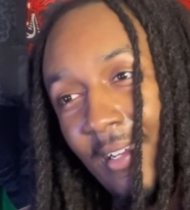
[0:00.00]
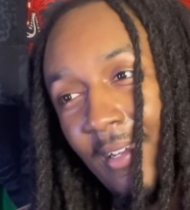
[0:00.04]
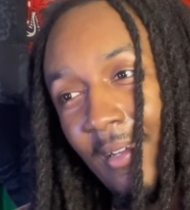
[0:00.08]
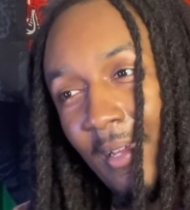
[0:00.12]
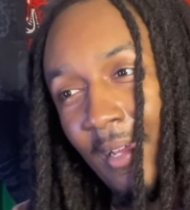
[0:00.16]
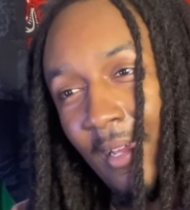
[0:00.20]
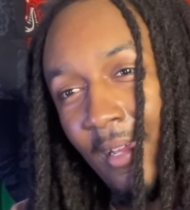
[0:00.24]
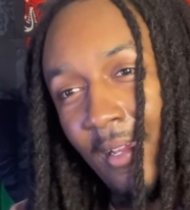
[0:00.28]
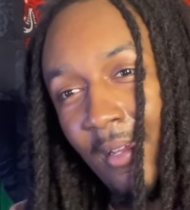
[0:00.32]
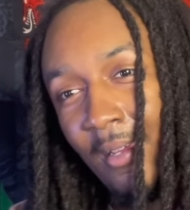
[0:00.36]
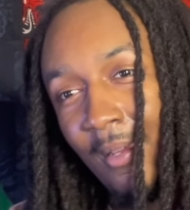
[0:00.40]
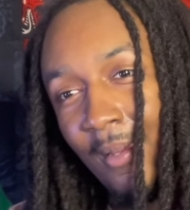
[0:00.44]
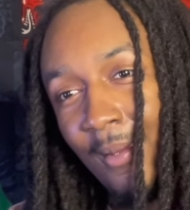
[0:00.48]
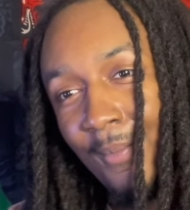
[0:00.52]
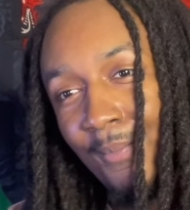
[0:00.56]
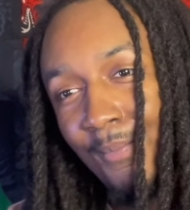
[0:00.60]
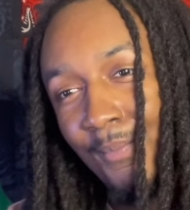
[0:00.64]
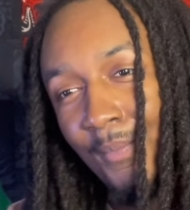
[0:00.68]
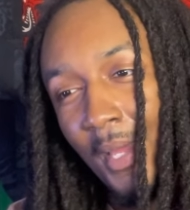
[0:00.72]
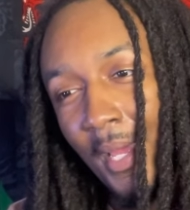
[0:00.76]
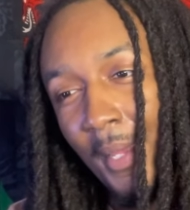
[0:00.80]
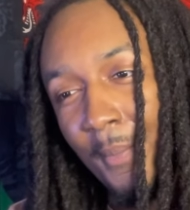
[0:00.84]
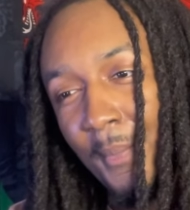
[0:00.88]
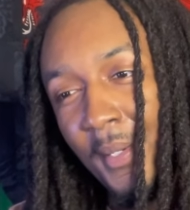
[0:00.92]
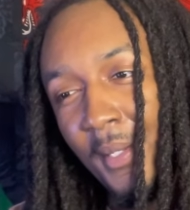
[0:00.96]
and
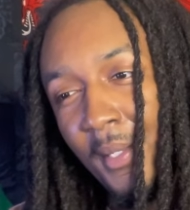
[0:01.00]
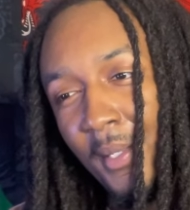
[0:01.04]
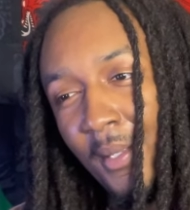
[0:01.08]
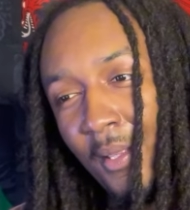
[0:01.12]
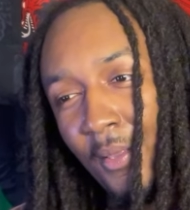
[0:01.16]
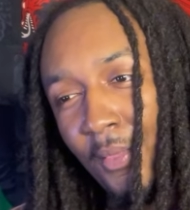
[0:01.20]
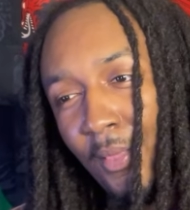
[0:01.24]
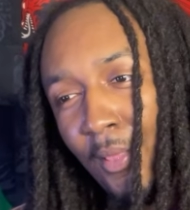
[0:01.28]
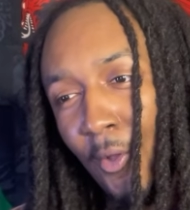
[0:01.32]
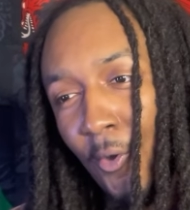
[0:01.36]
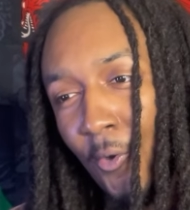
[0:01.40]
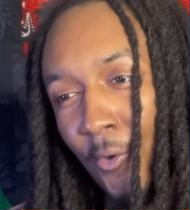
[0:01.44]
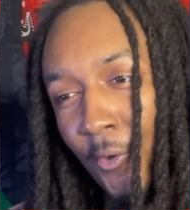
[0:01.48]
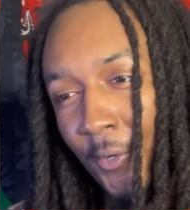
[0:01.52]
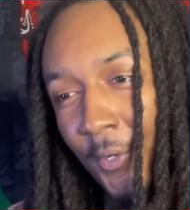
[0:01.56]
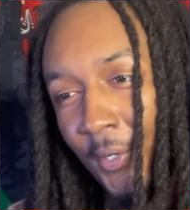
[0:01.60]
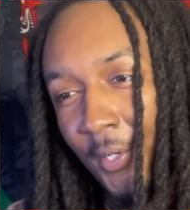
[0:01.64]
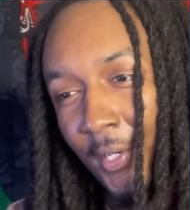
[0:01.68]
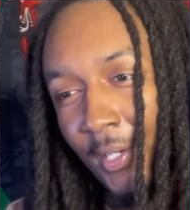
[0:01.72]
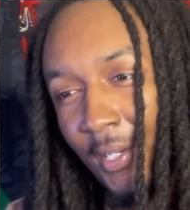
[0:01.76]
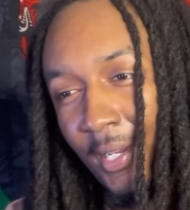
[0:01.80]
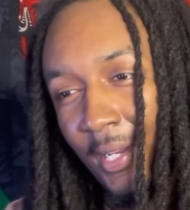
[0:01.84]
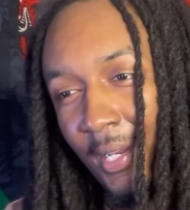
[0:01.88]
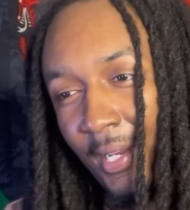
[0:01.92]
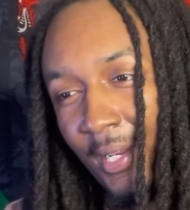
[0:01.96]
maybe Lauren
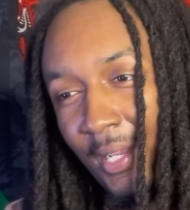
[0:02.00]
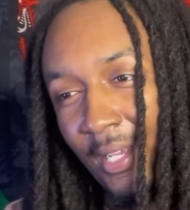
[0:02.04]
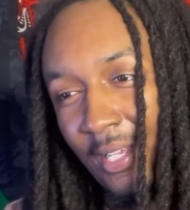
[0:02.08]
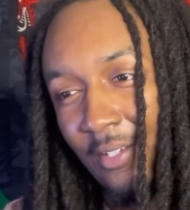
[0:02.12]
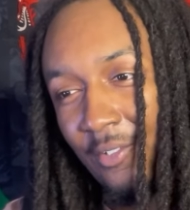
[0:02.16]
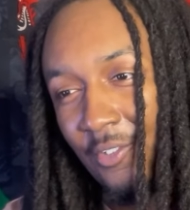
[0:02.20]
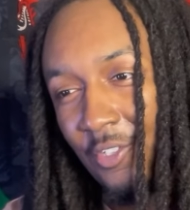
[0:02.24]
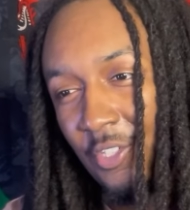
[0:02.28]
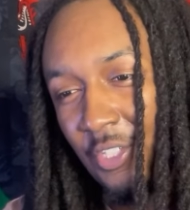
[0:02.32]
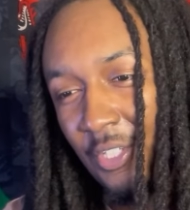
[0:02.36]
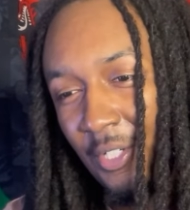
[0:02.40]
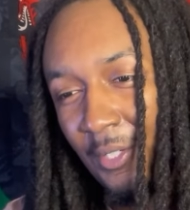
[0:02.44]
again.